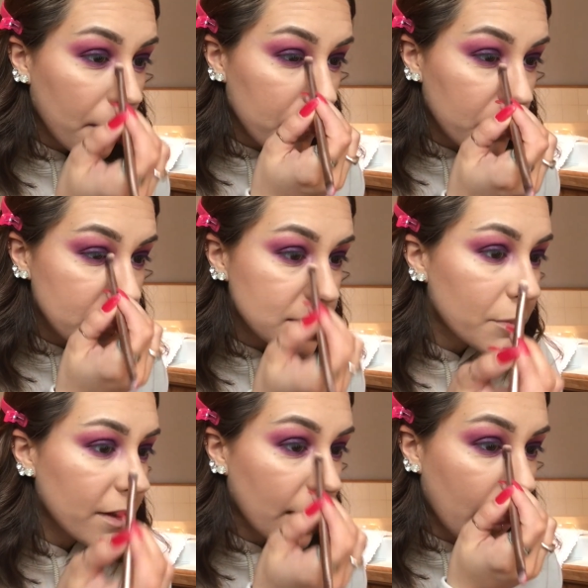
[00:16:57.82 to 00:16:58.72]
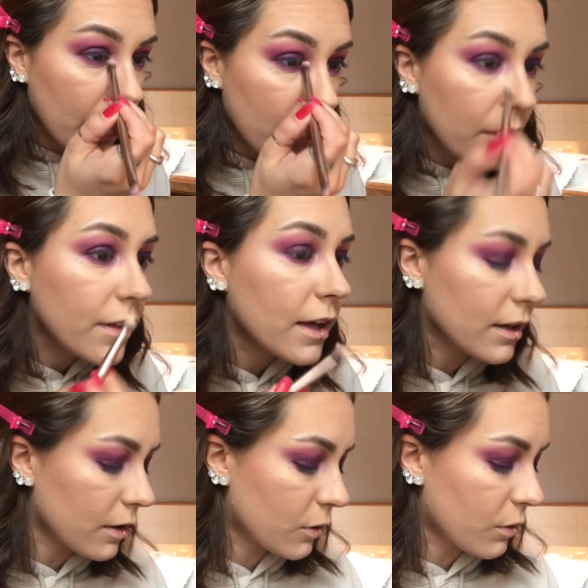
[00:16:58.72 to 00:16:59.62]
and put some of that on the
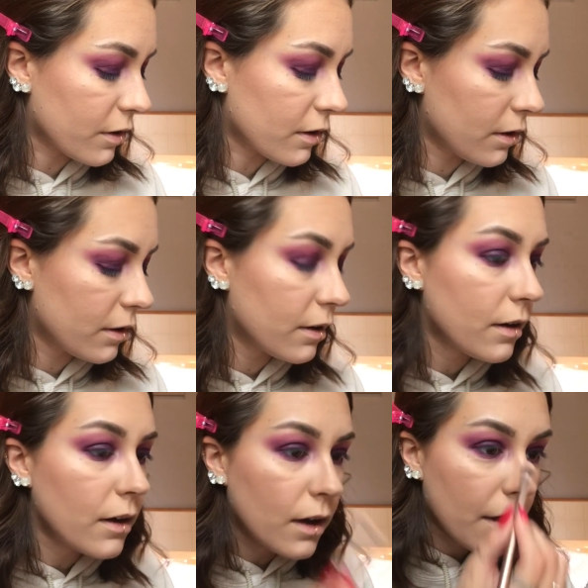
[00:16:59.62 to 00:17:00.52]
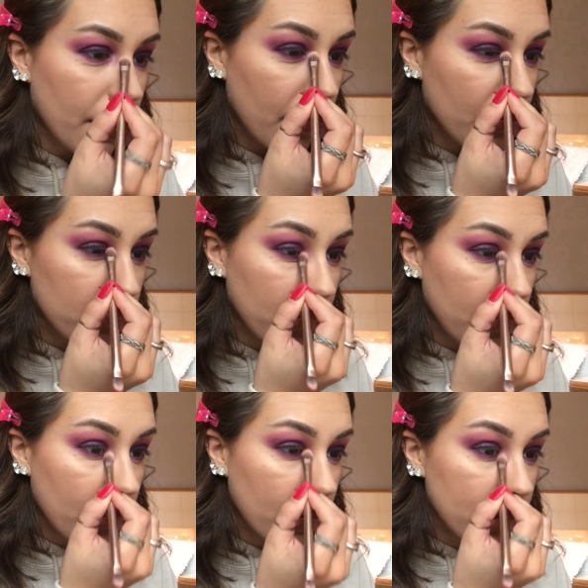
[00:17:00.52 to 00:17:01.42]
inner corner of my
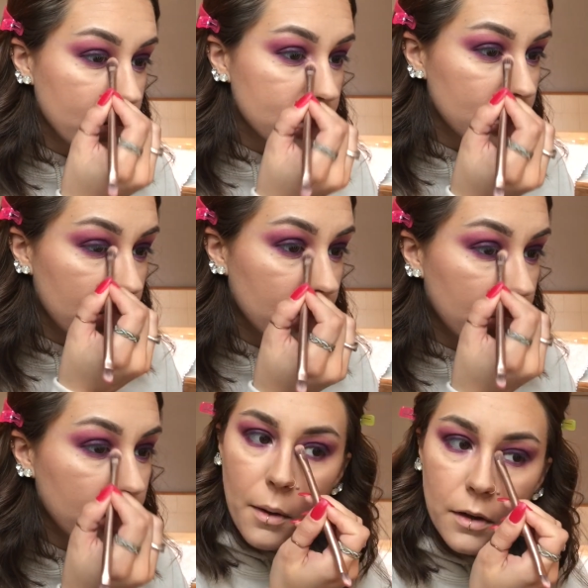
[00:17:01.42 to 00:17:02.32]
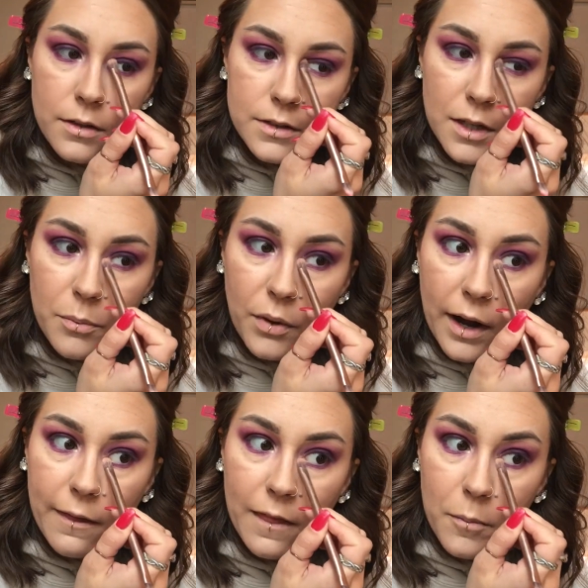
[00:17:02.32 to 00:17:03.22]
eyes to
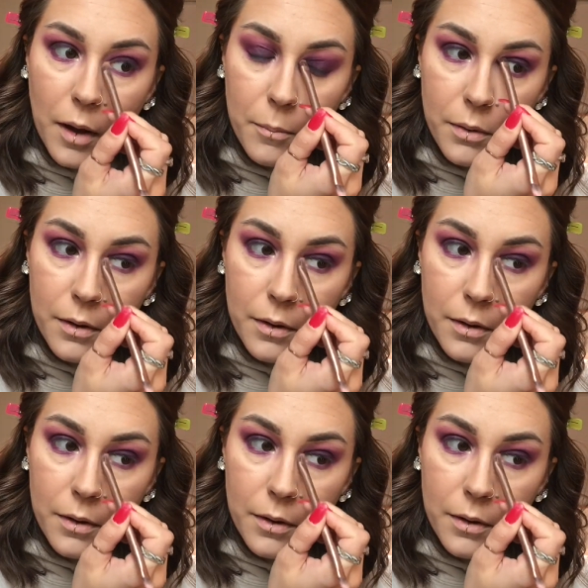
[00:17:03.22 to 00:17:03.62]
brighten them up.